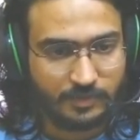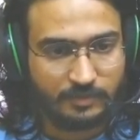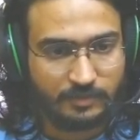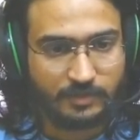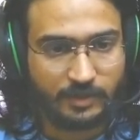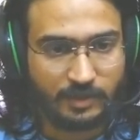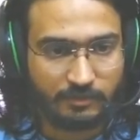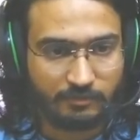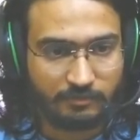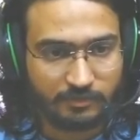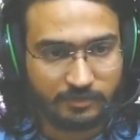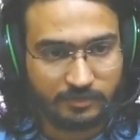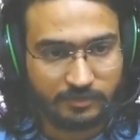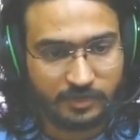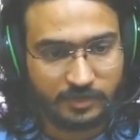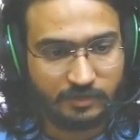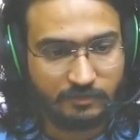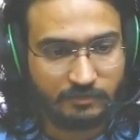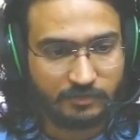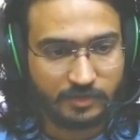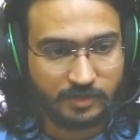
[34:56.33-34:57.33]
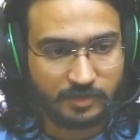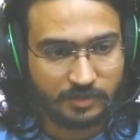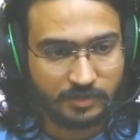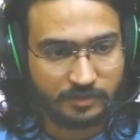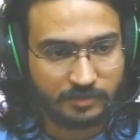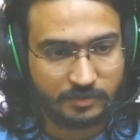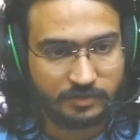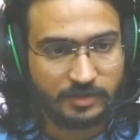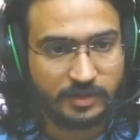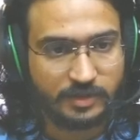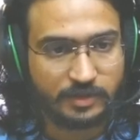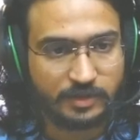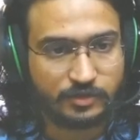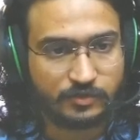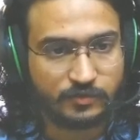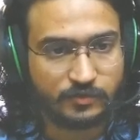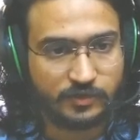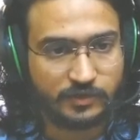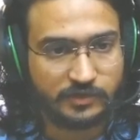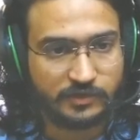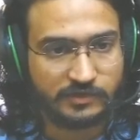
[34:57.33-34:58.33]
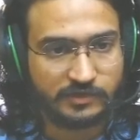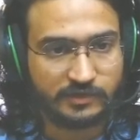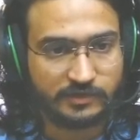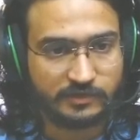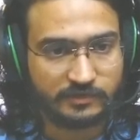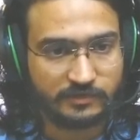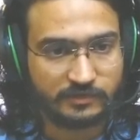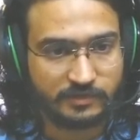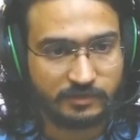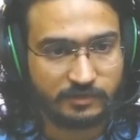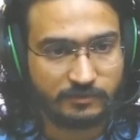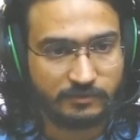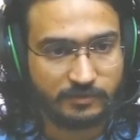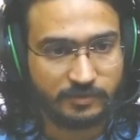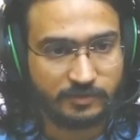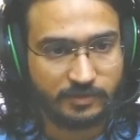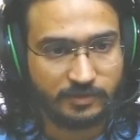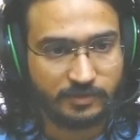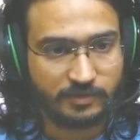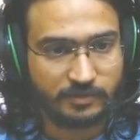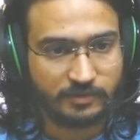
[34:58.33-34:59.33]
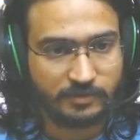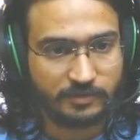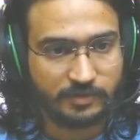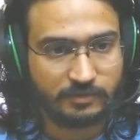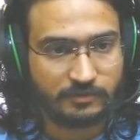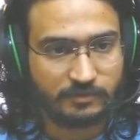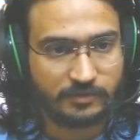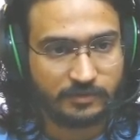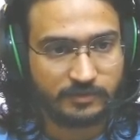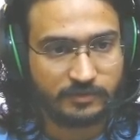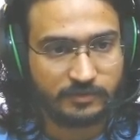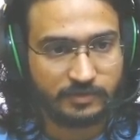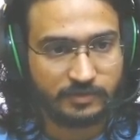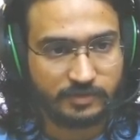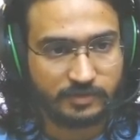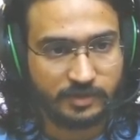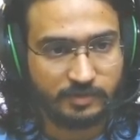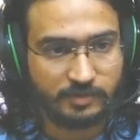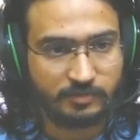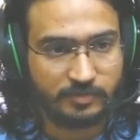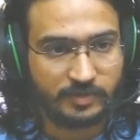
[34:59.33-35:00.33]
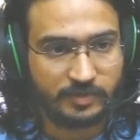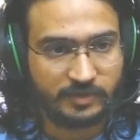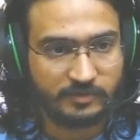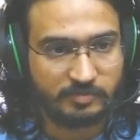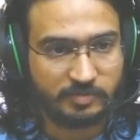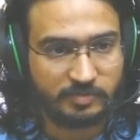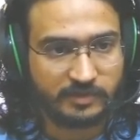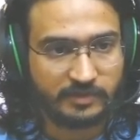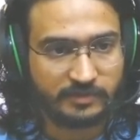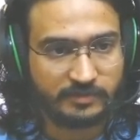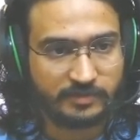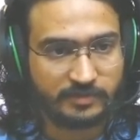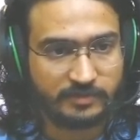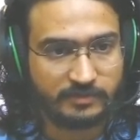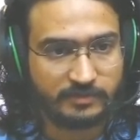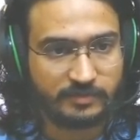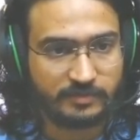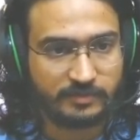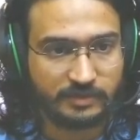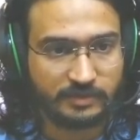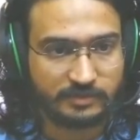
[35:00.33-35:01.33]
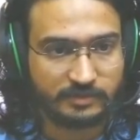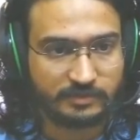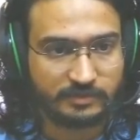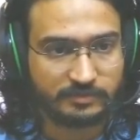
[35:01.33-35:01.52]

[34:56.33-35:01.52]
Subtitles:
that will still work. the issue was this: there was empty spaces here,